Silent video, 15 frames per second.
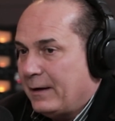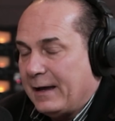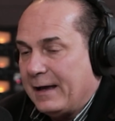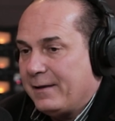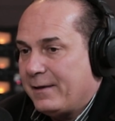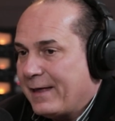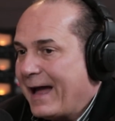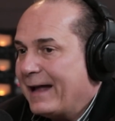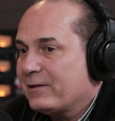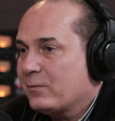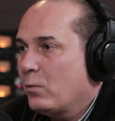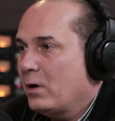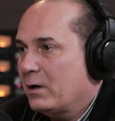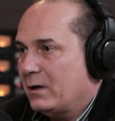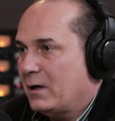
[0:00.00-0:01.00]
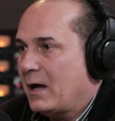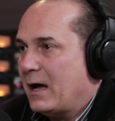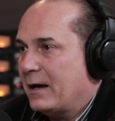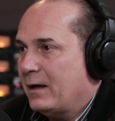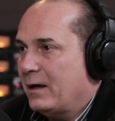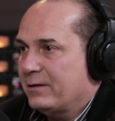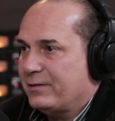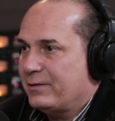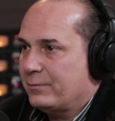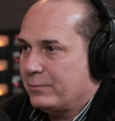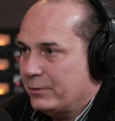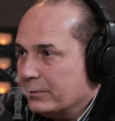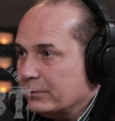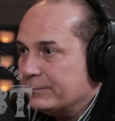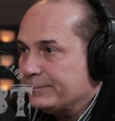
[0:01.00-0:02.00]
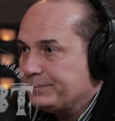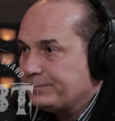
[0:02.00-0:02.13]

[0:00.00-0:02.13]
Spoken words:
And that's what got us through.